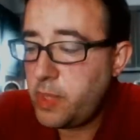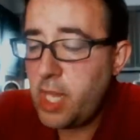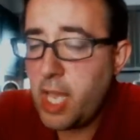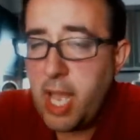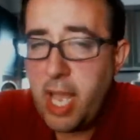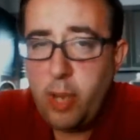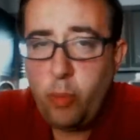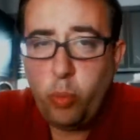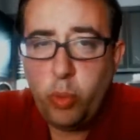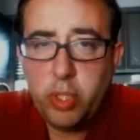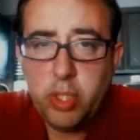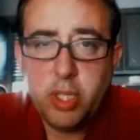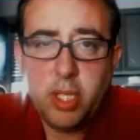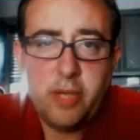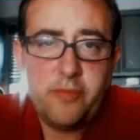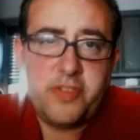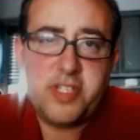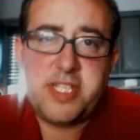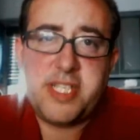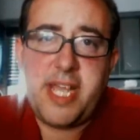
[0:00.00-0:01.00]
I would
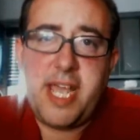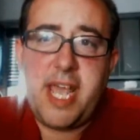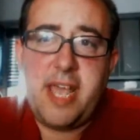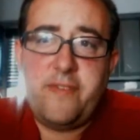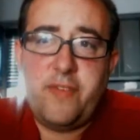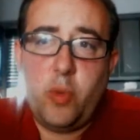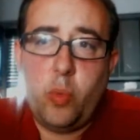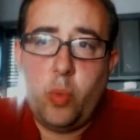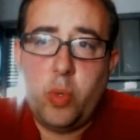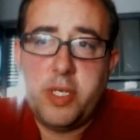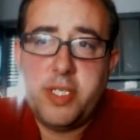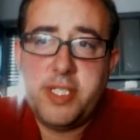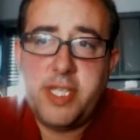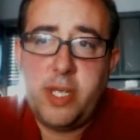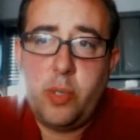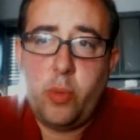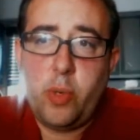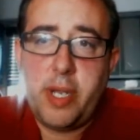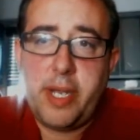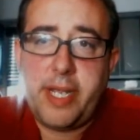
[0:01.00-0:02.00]
love it to have it one
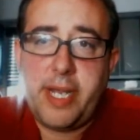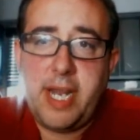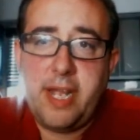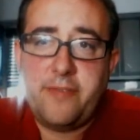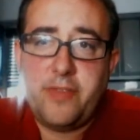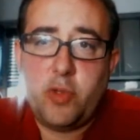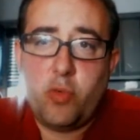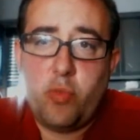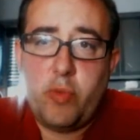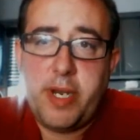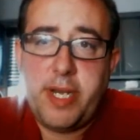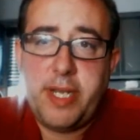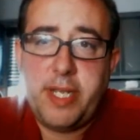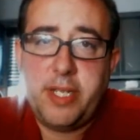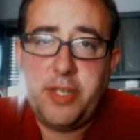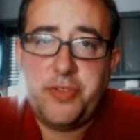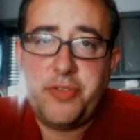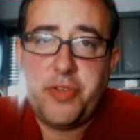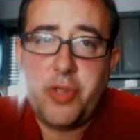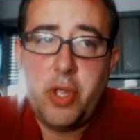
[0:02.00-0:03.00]
day where I could have the
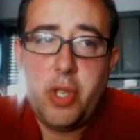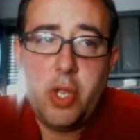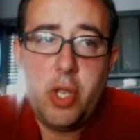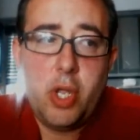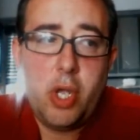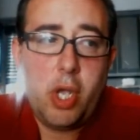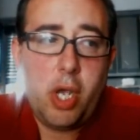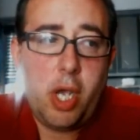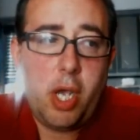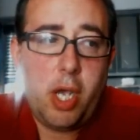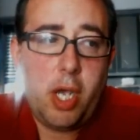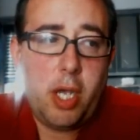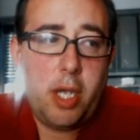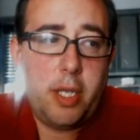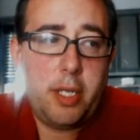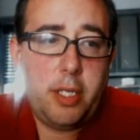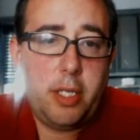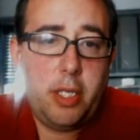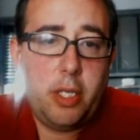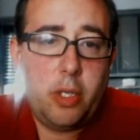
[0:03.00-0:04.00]
ratings
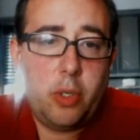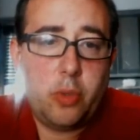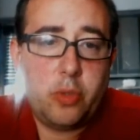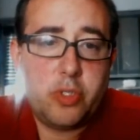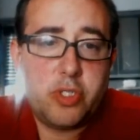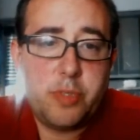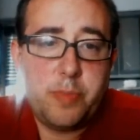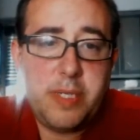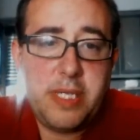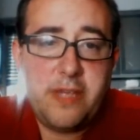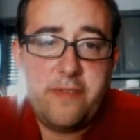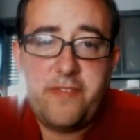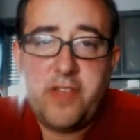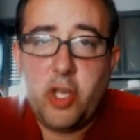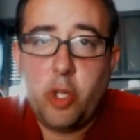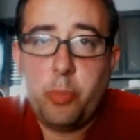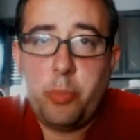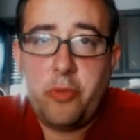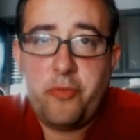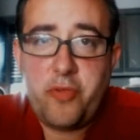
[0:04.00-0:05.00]
to be
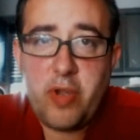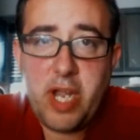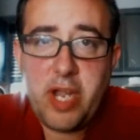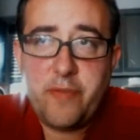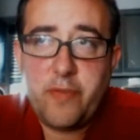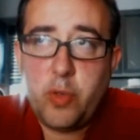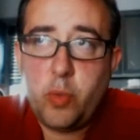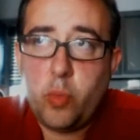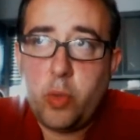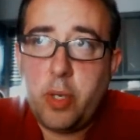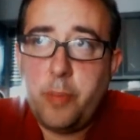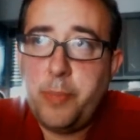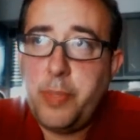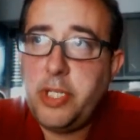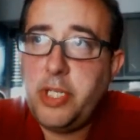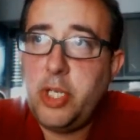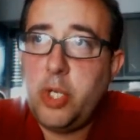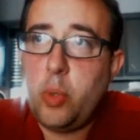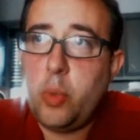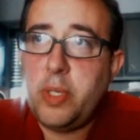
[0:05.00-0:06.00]
available for everyone.
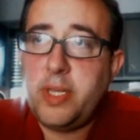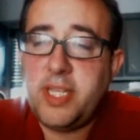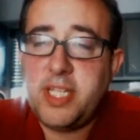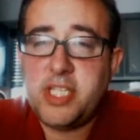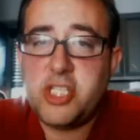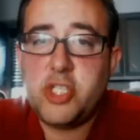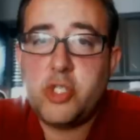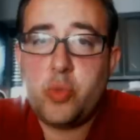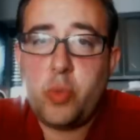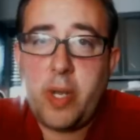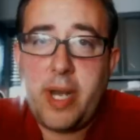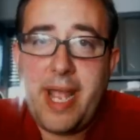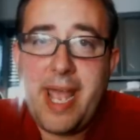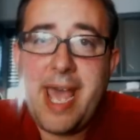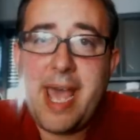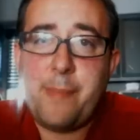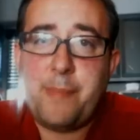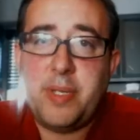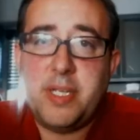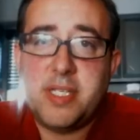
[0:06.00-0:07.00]
But you know what? This is what
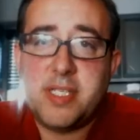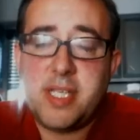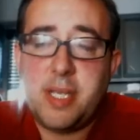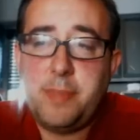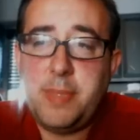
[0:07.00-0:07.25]
happens.